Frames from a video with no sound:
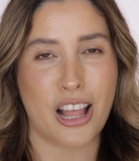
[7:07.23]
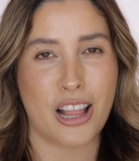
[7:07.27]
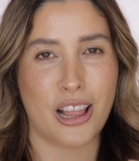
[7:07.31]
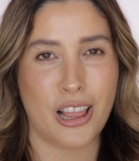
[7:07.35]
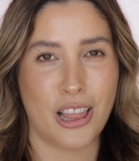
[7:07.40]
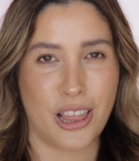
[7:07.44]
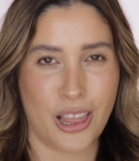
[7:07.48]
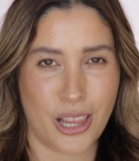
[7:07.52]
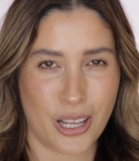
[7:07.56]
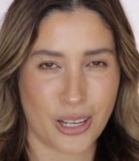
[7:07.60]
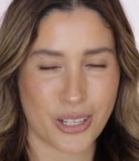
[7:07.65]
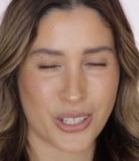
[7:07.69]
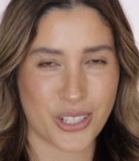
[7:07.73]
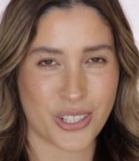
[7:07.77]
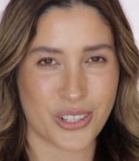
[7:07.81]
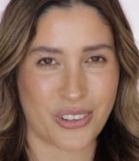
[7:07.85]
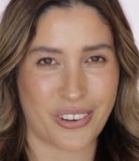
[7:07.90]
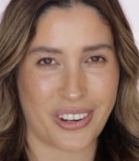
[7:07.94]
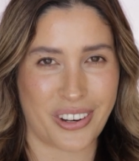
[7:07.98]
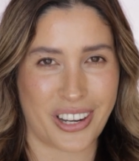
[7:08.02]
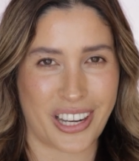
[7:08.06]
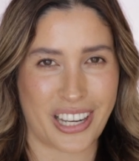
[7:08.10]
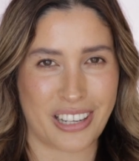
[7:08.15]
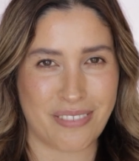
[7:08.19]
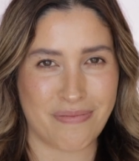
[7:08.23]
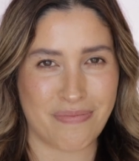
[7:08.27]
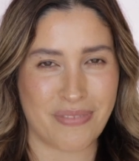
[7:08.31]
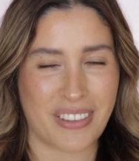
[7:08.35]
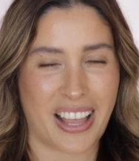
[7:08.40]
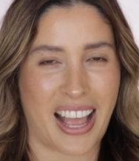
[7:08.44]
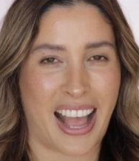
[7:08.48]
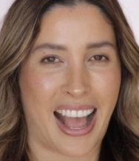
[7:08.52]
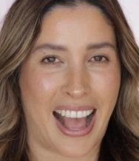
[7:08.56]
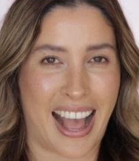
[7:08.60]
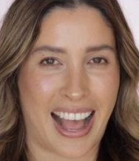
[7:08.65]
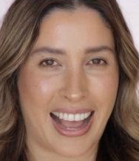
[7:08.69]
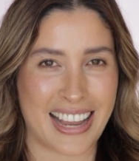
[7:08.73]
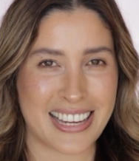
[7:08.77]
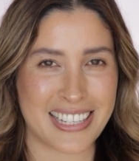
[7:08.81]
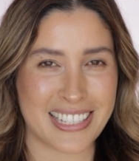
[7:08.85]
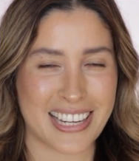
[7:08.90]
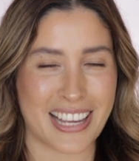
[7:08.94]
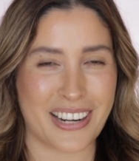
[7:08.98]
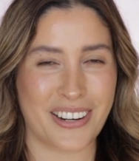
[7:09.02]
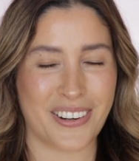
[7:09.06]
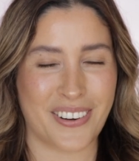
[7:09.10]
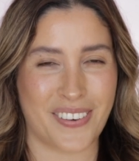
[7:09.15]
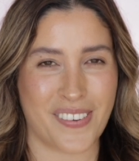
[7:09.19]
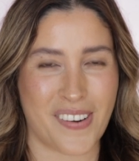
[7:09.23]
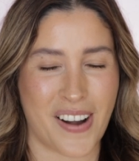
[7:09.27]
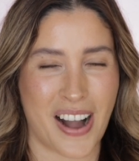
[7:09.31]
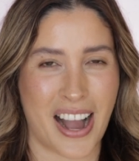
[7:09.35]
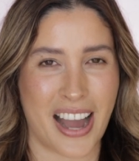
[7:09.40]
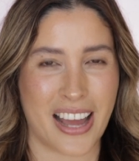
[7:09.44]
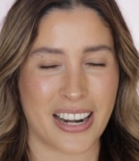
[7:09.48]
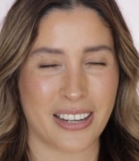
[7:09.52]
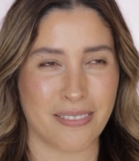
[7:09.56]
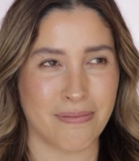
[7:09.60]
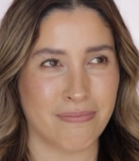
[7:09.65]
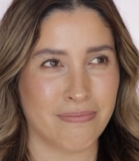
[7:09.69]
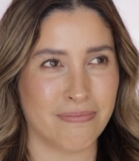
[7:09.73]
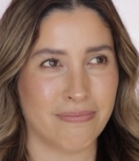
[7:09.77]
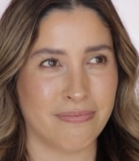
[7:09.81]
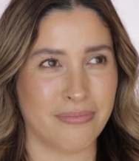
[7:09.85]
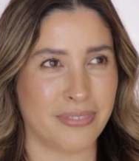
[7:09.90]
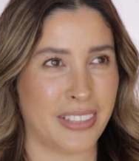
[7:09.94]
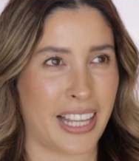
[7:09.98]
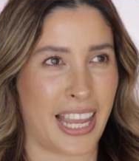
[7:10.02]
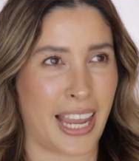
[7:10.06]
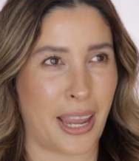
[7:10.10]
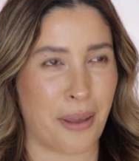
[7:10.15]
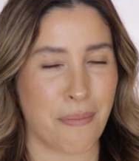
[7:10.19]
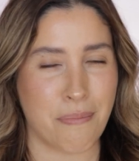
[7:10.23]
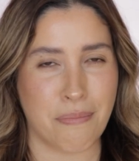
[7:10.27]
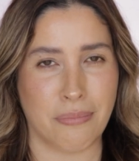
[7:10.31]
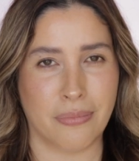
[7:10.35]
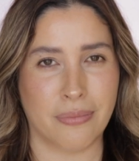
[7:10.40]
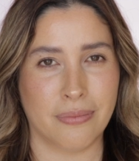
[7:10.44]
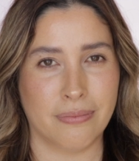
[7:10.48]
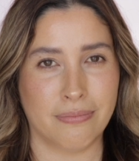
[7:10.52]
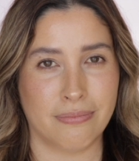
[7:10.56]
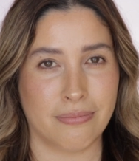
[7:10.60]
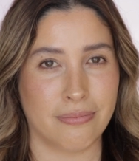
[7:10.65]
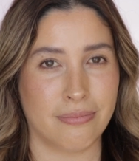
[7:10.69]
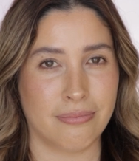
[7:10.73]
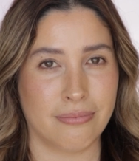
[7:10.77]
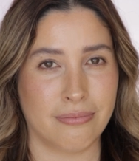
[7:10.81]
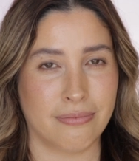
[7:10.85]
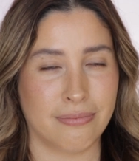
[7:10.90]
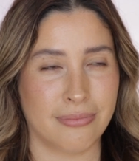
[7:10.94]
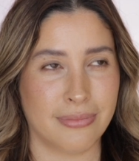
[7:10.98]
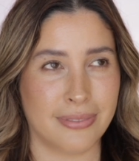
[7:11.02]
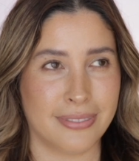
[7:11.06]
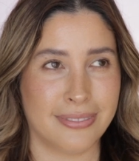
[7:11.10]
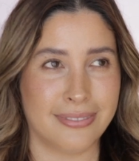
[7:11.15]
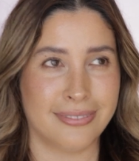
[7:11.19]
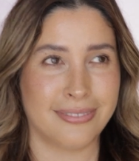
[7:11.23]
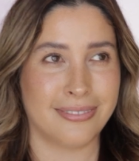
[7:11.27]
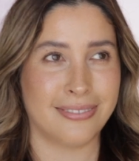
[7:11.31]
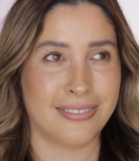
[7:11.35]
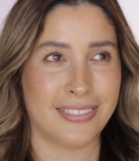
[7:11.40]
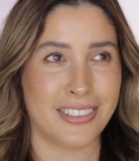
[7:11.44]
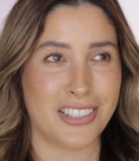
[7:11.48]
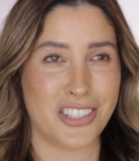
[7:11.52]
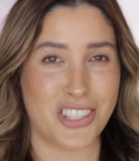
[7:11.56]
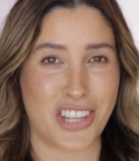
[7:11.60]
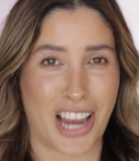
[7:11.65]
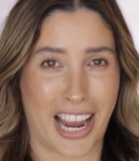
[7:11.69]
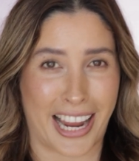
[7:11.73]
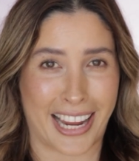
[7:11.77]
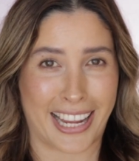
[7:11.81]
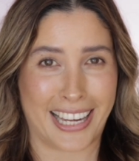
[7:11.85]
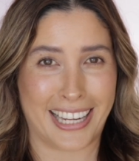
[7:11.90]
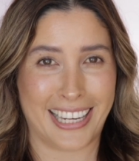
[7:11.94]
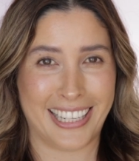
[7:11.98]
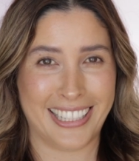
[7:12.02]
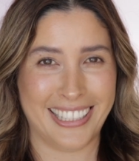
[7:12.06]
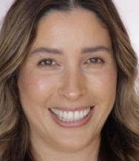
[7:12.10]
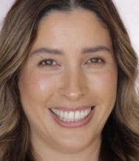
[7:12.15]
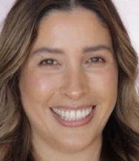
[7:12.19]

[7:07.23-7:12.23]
luxury eyeshadow quad name Jackeline